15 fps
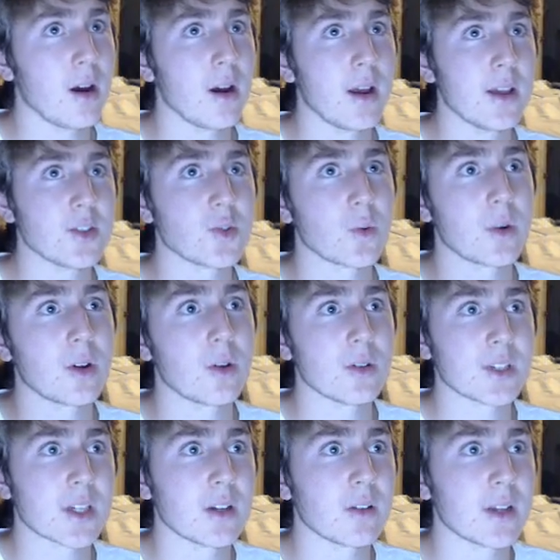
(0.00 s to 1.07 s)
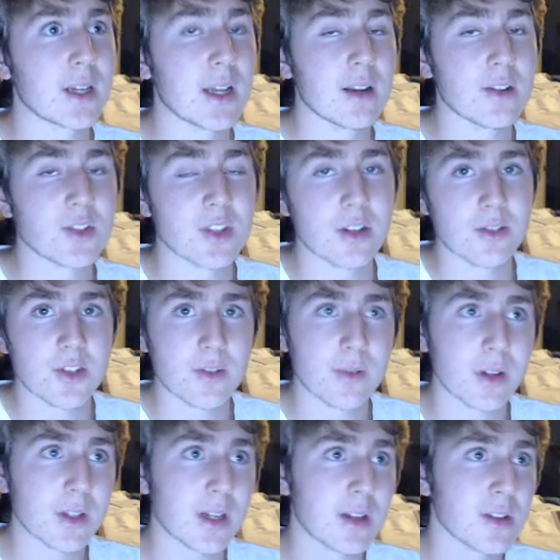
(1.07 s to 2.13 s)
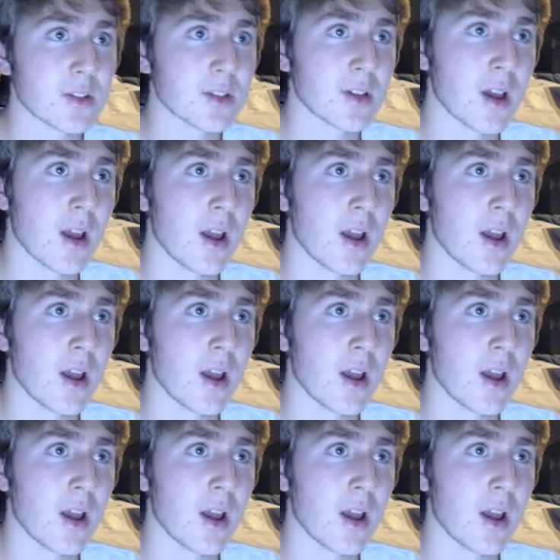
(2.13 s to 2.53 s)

Israel is killing innocent civilians.